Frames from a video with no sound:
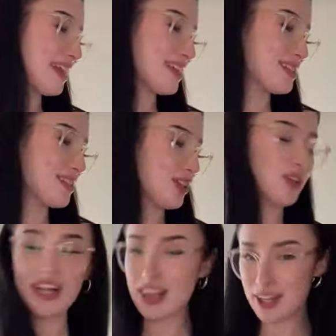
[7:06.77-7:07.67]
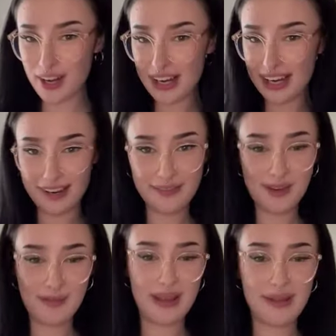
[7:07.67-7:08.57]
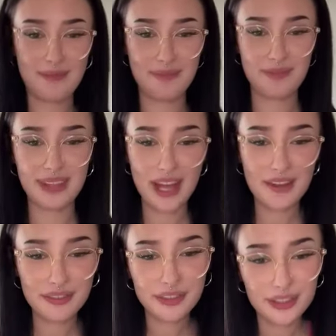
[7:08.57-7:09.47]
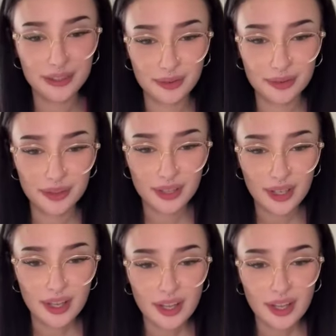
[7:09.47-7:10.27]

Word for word: it is 3.30 for me in the afternoon.